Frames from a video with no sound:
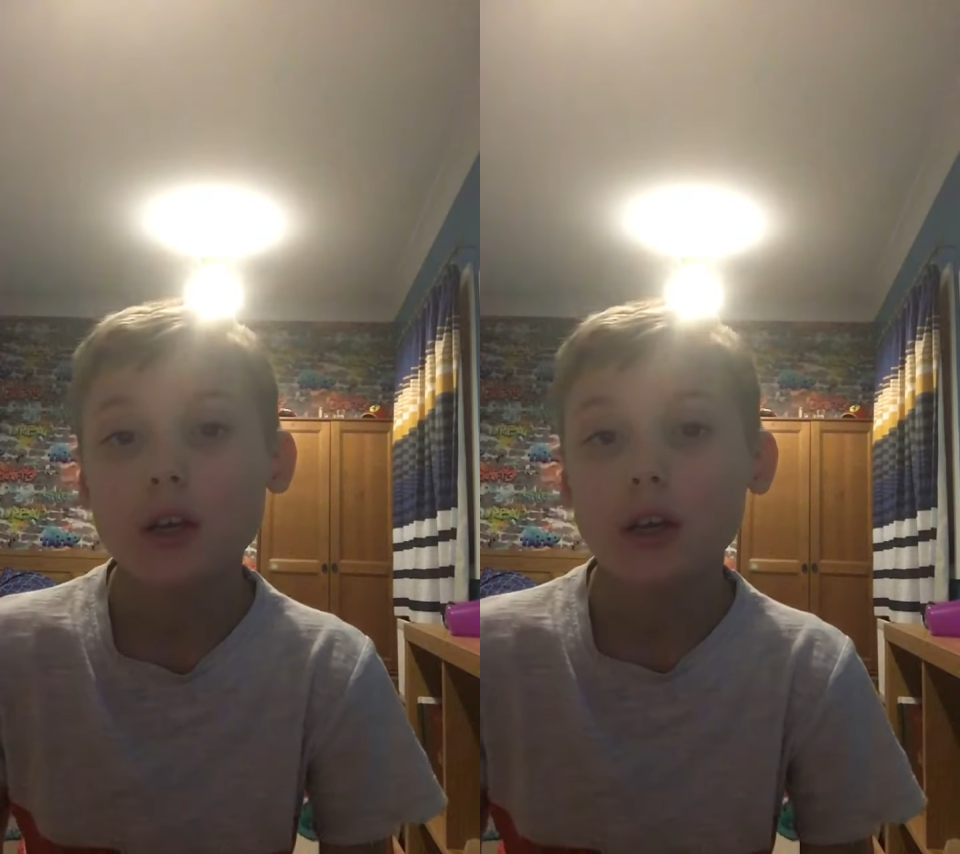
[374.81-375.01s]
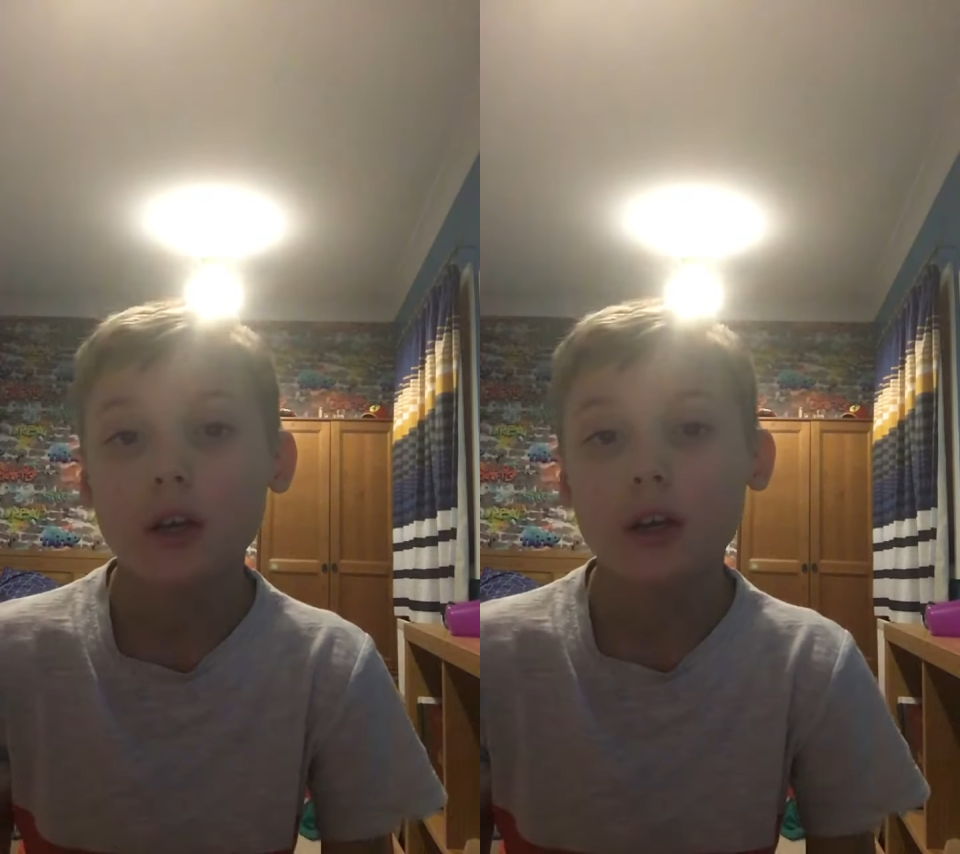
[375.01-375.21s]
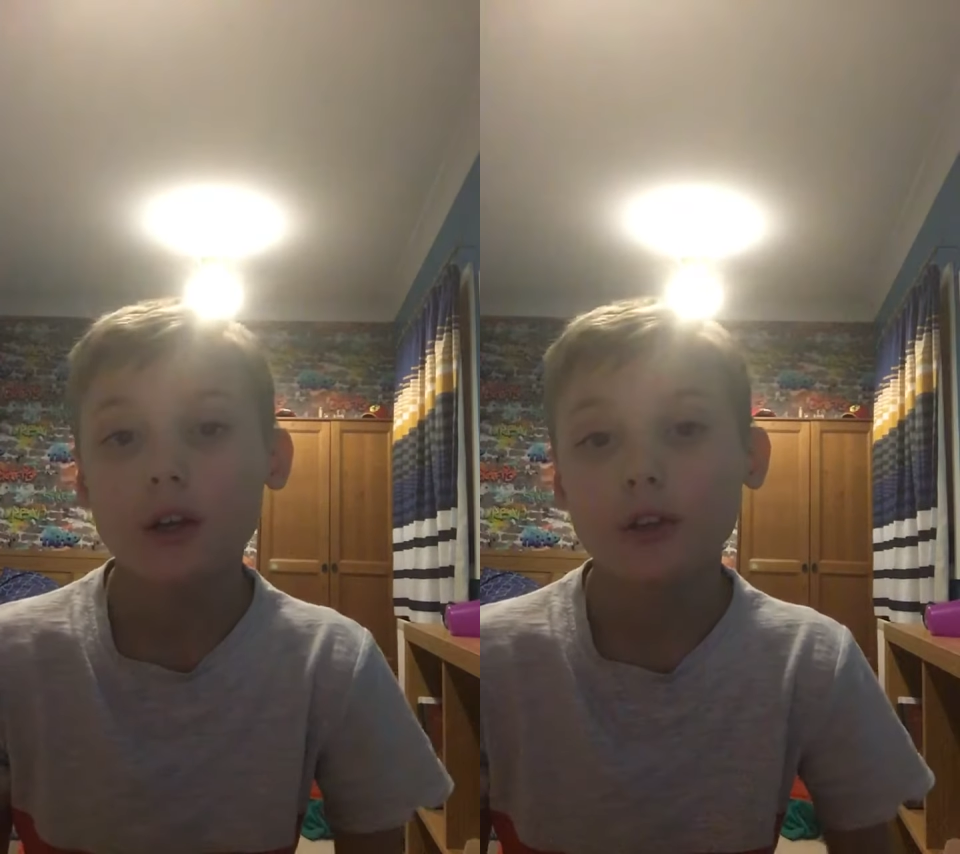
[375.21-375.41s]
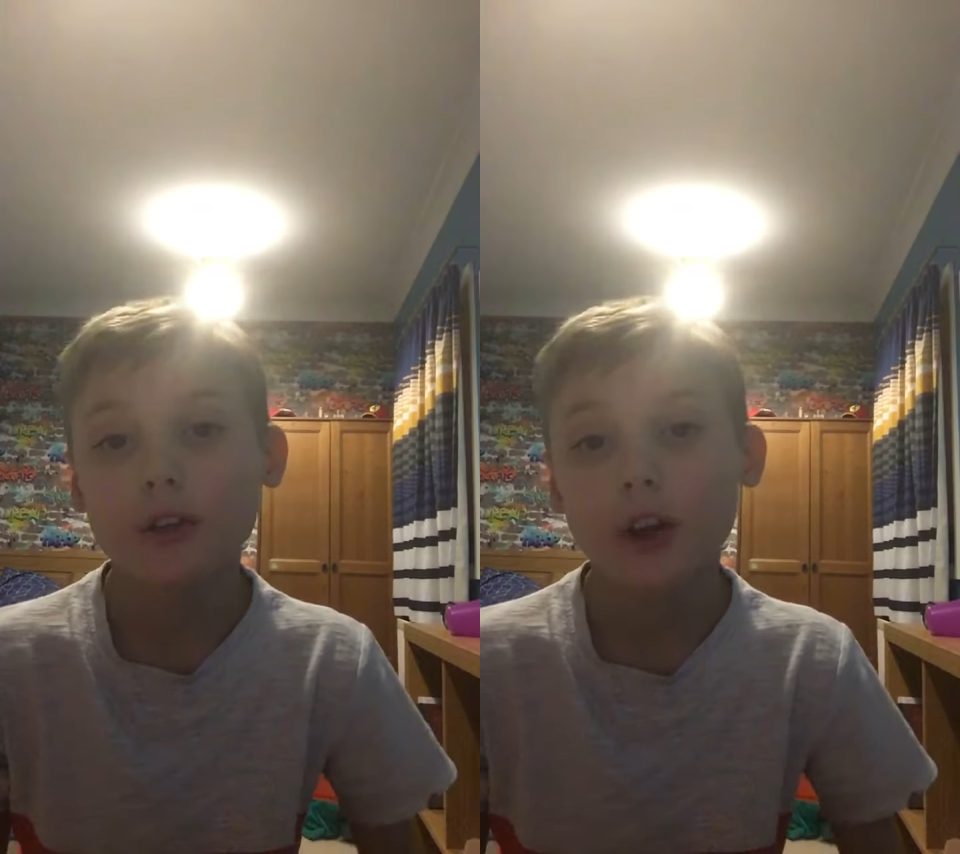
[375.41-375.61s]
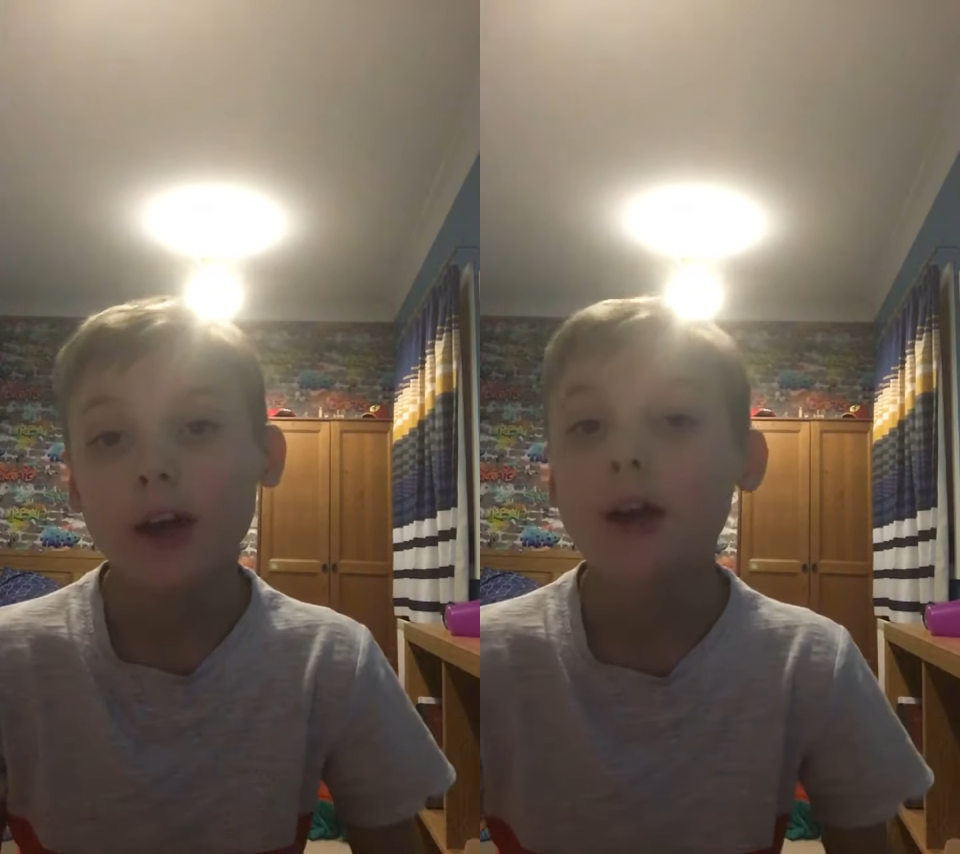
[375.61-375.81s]

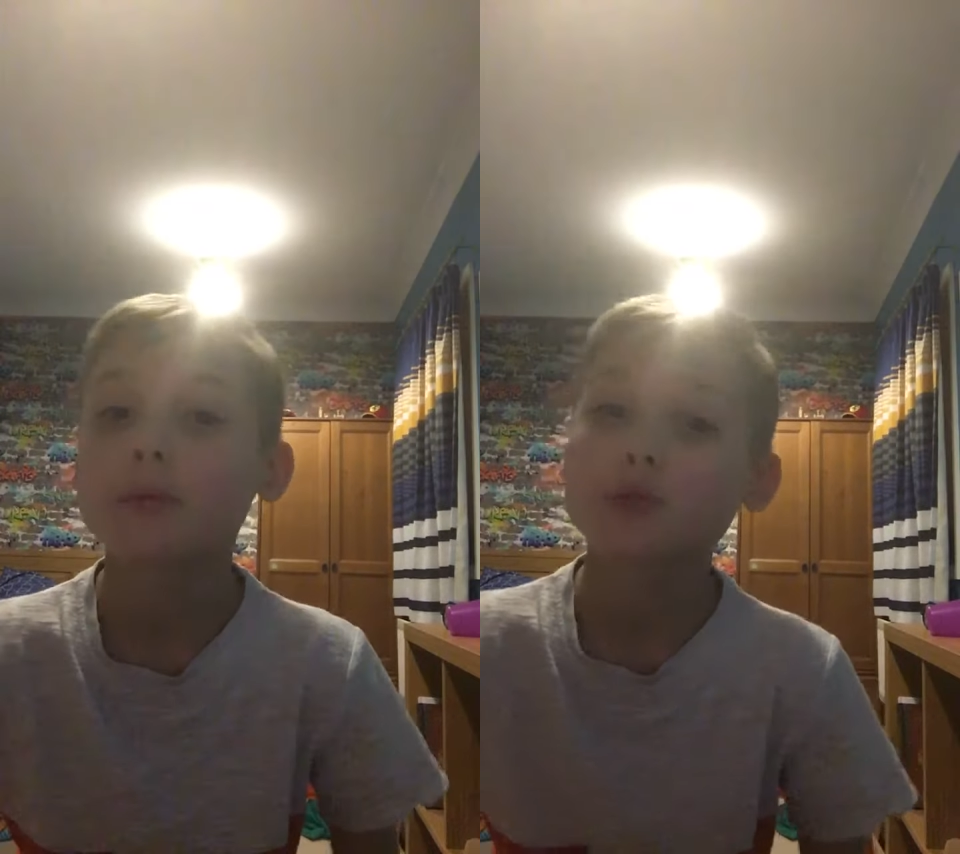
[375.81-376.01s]
and I am